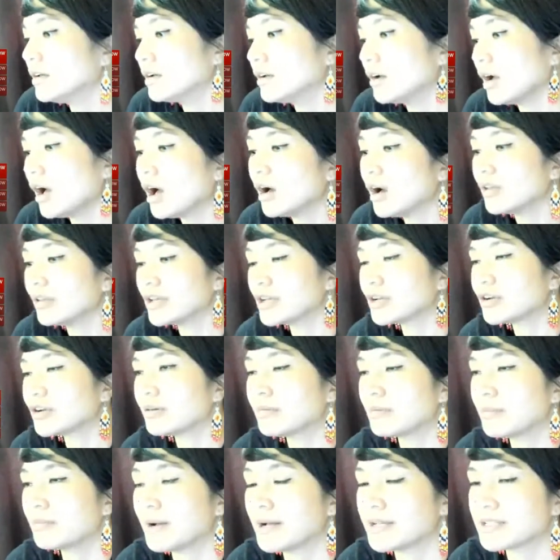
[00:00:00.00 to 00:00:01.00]
Oh, like
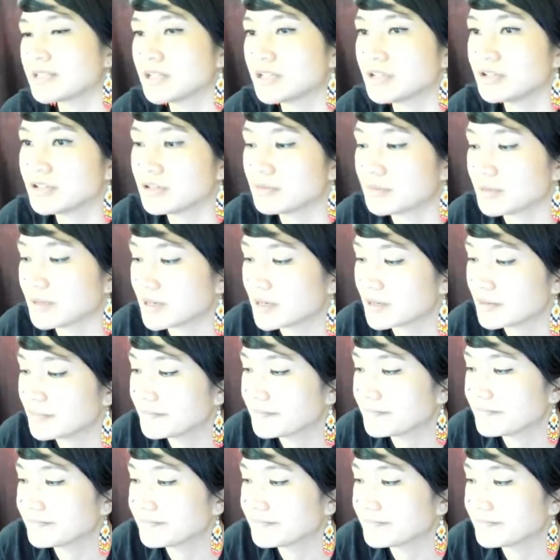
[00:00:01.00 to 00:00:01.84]
Creepypasta YouTuber?